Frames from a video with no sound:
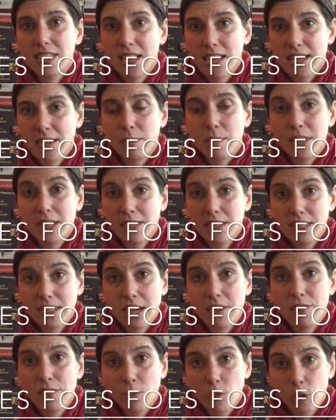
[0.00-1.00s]
take a big
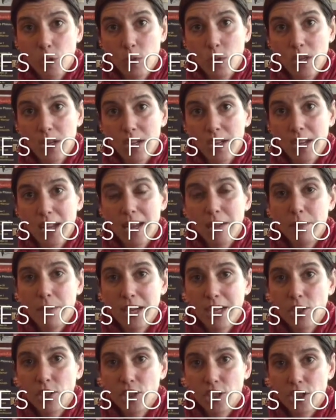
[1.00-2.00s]
step forward and
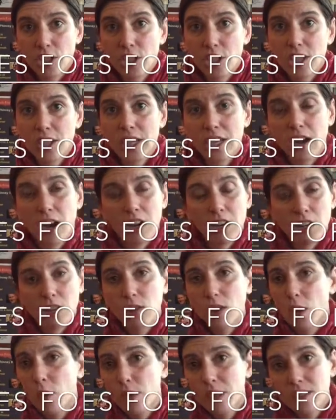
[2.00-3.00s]
make sure that our
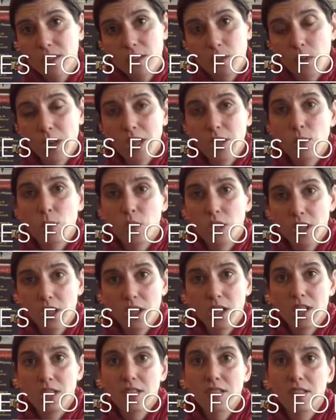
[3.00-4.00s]
lowest wage
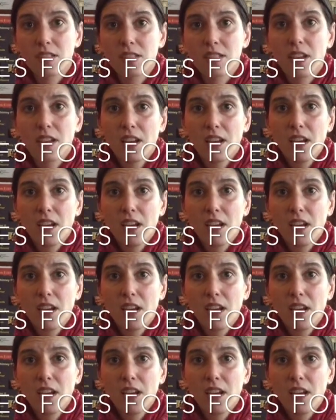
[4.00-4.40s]
workers